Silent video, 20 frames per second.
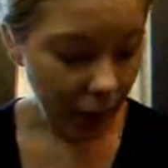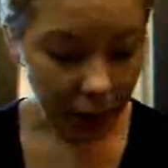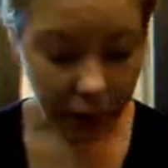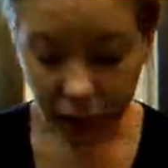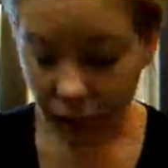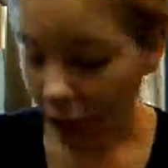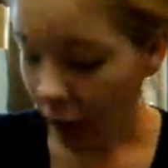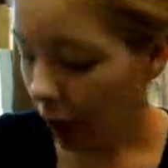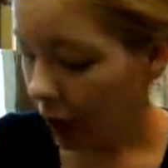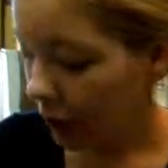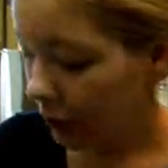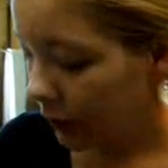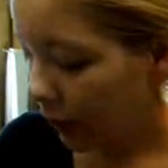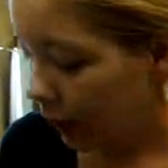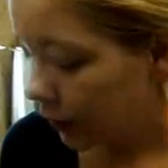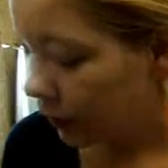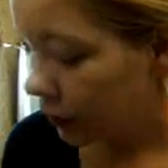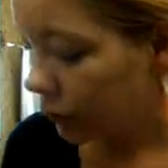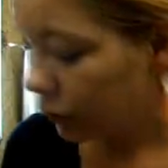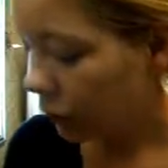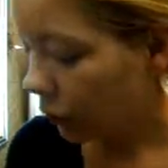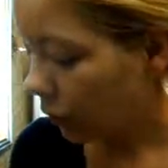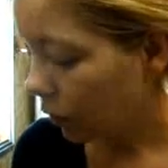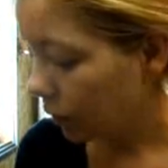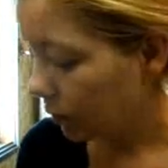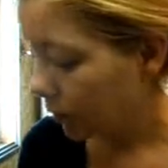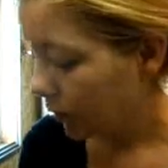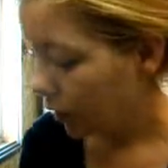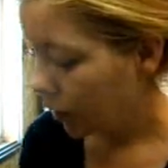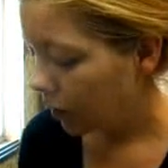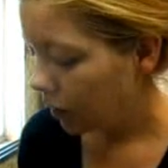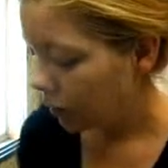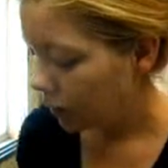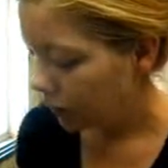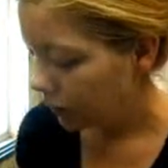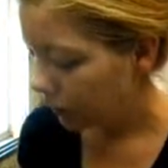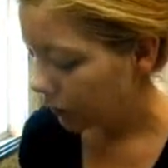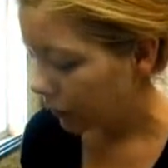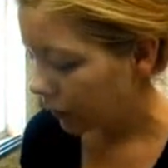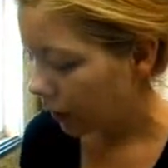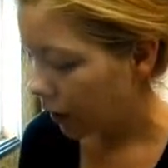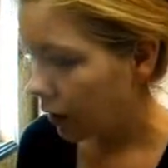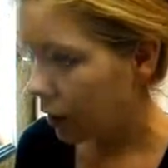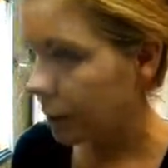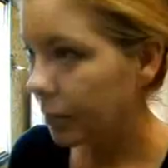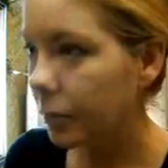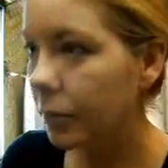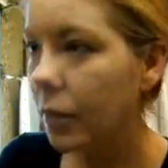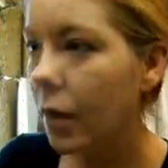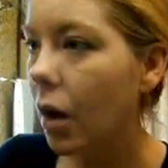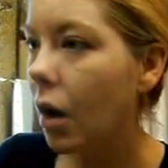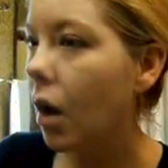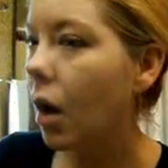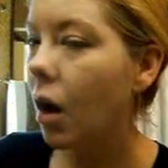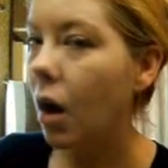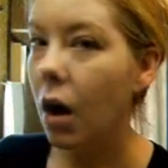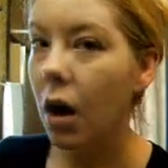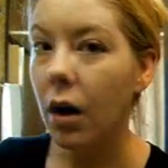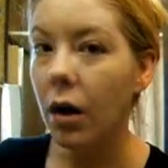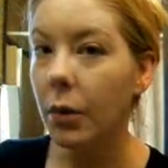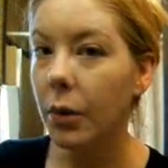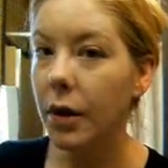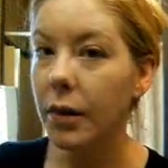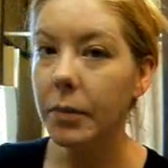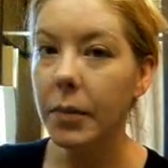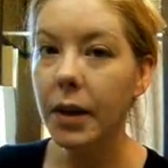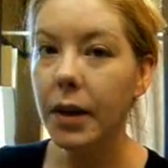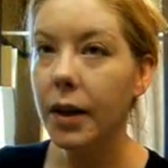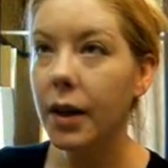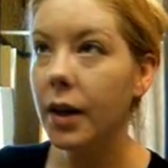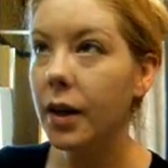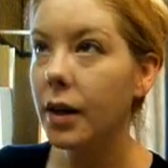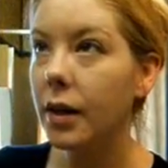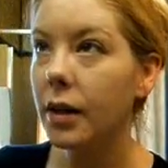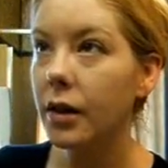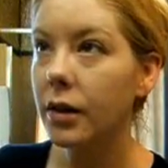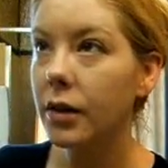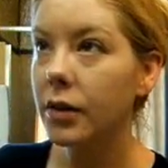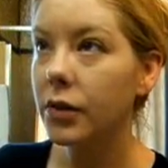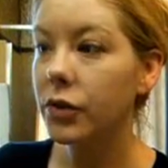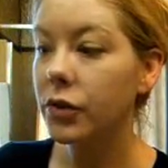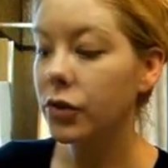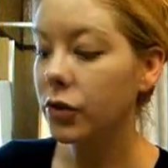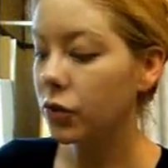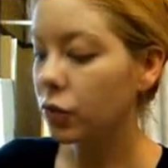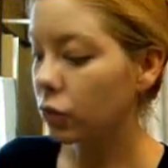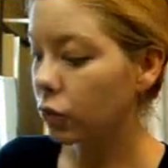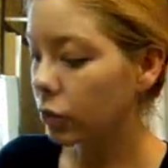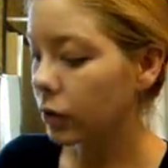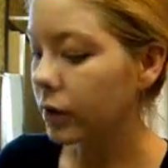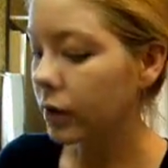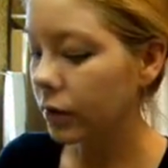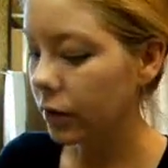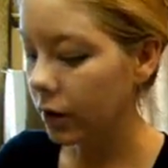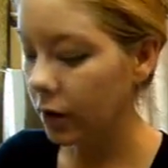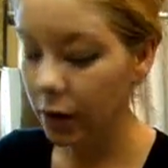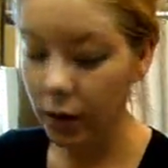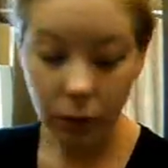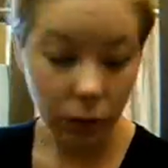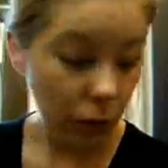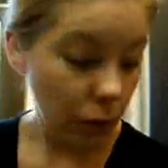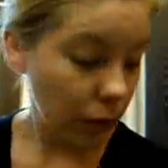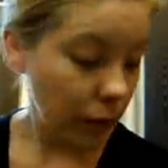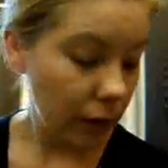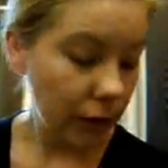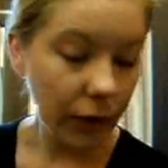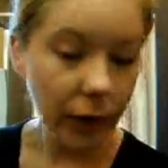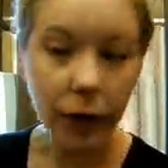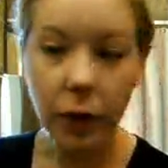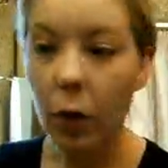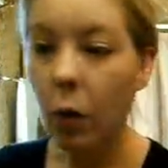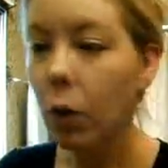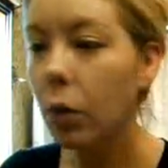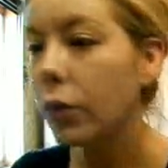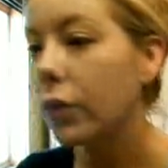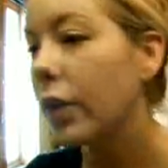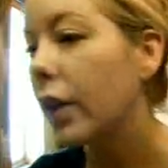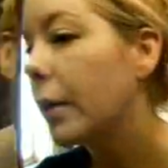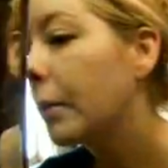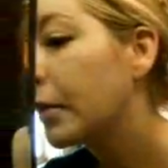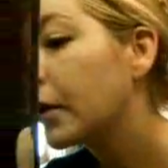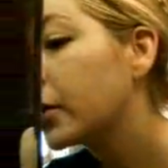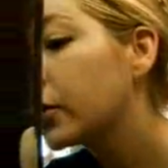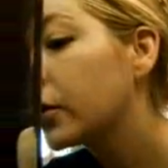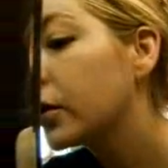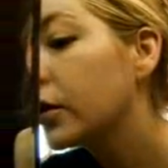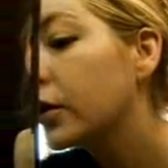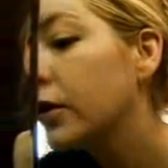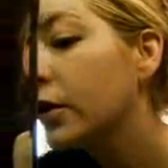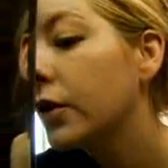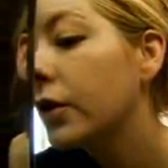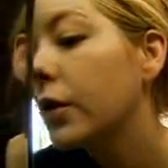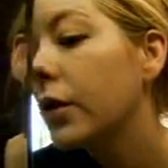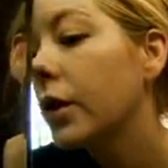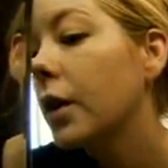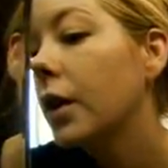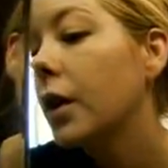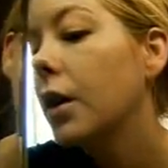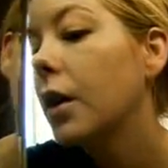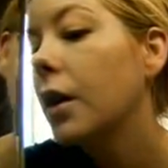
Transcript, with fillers: As far as that storm goes, um, all we've been getting is just really, really cold temperatures.